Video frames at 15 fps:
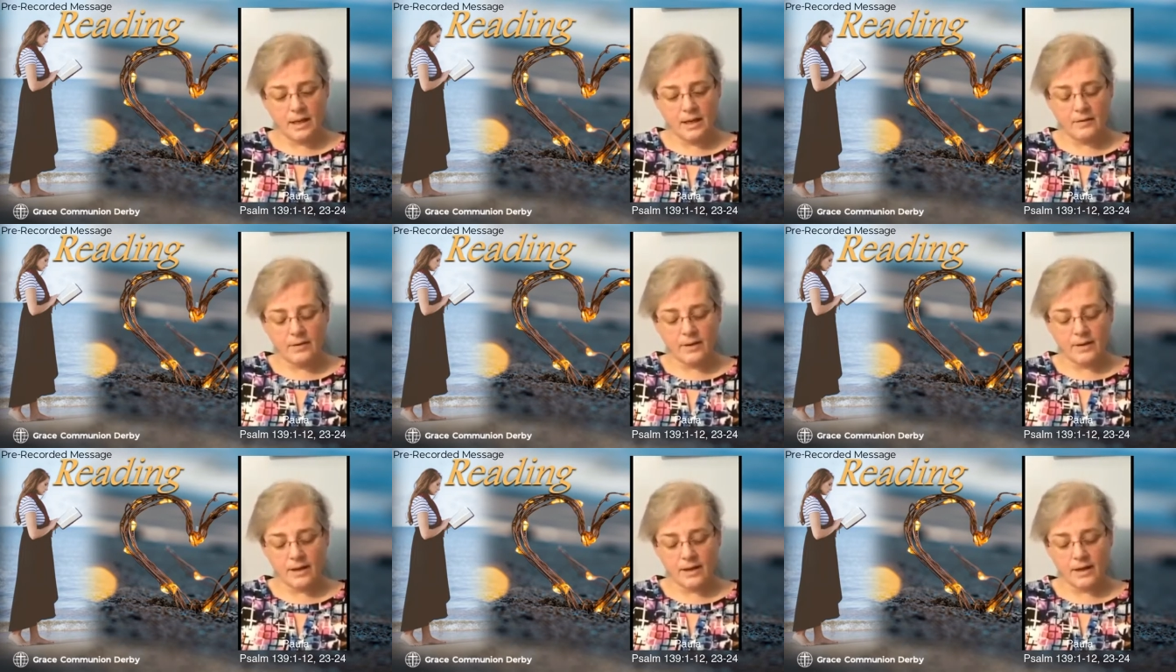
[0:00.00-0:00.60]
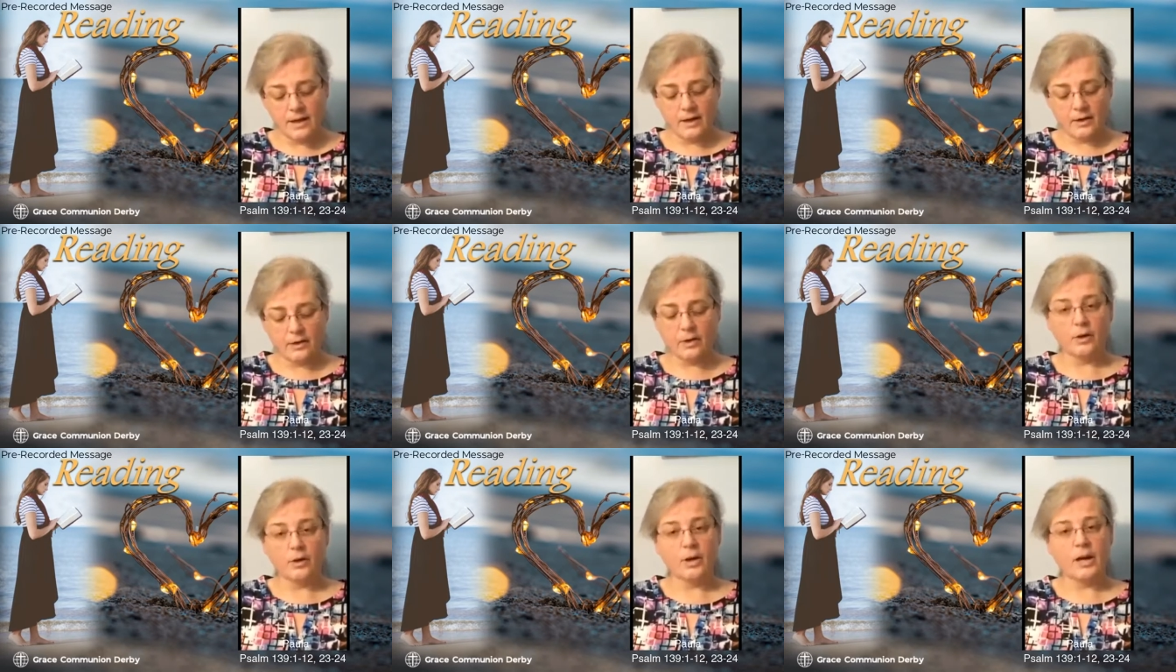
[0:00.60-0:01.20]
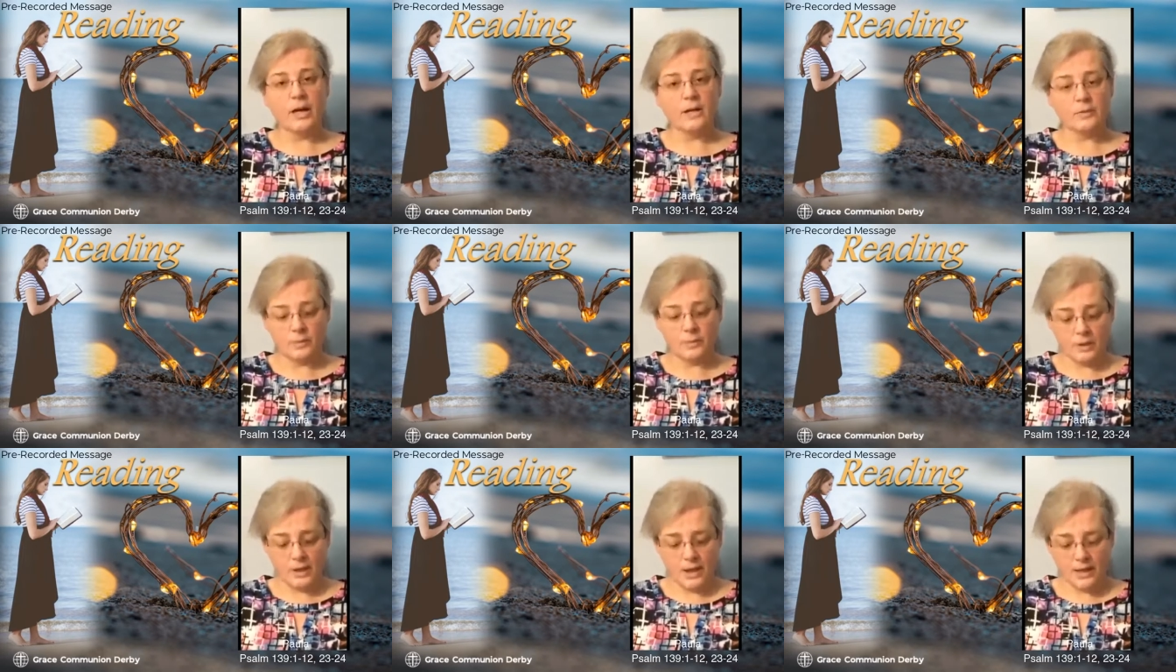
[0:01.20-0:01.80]
even there your hand
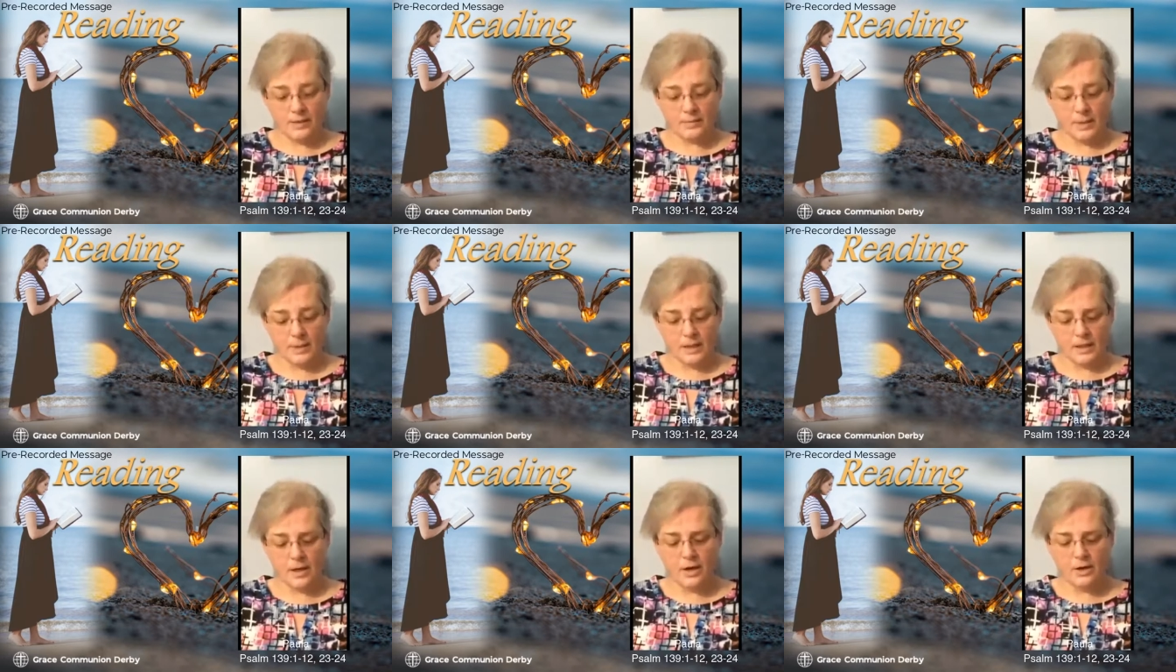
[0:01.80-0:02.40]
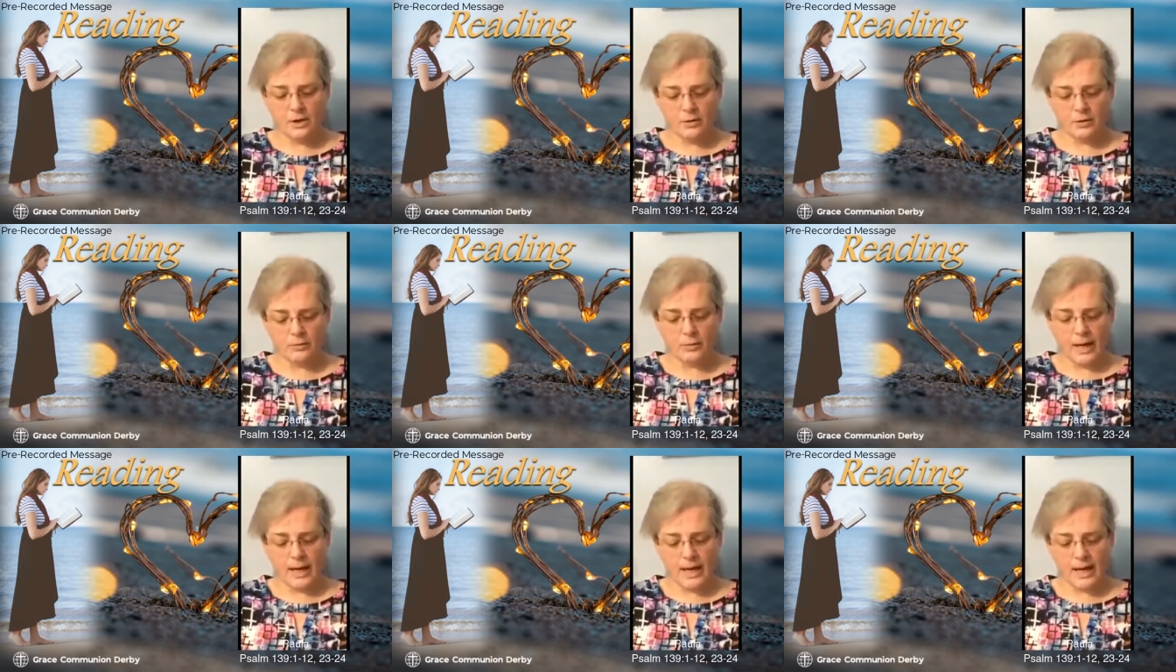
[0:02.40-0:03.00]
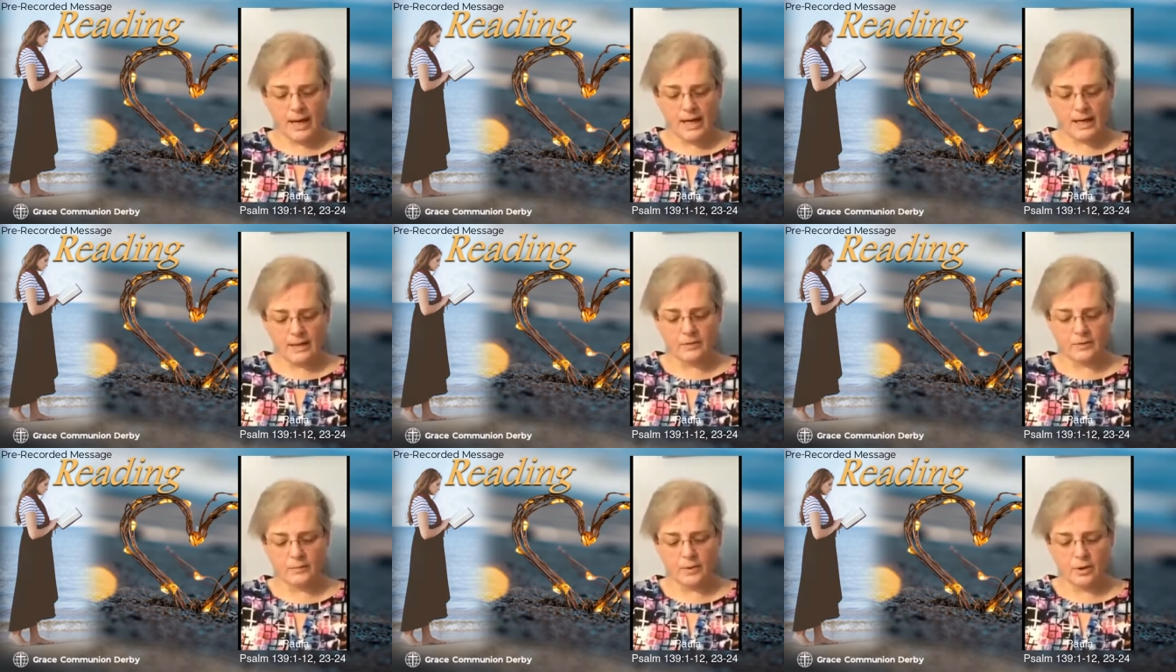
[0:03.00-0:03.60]
will guide me, your right
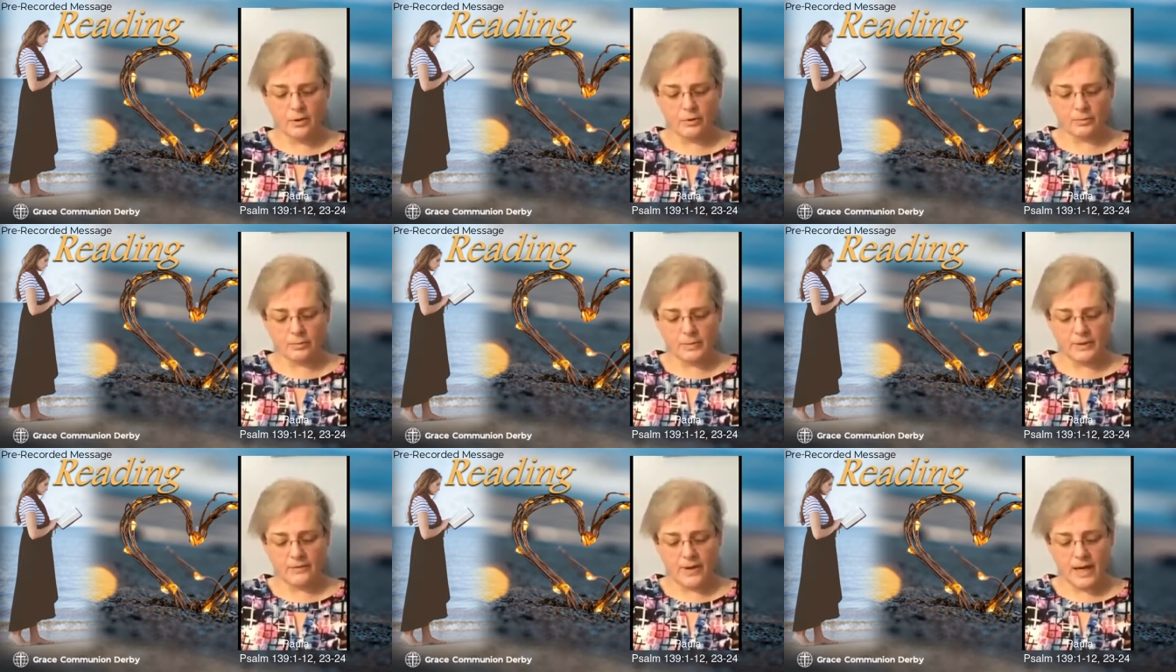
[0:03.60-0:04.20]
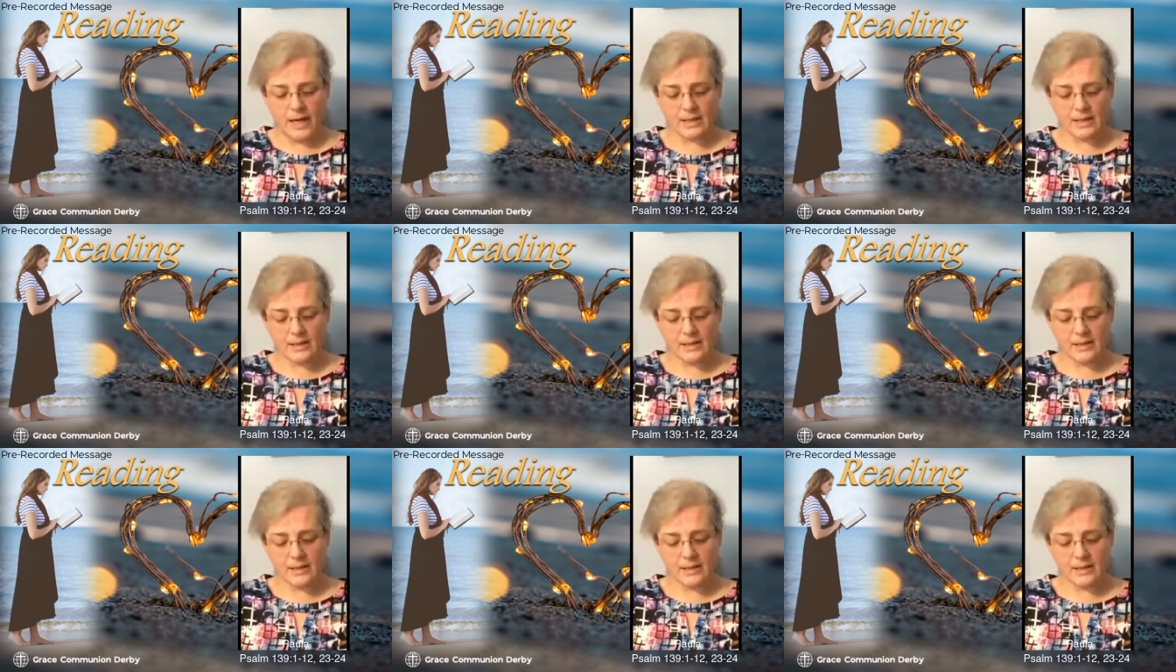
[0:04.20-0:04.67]
hand will hold me fast.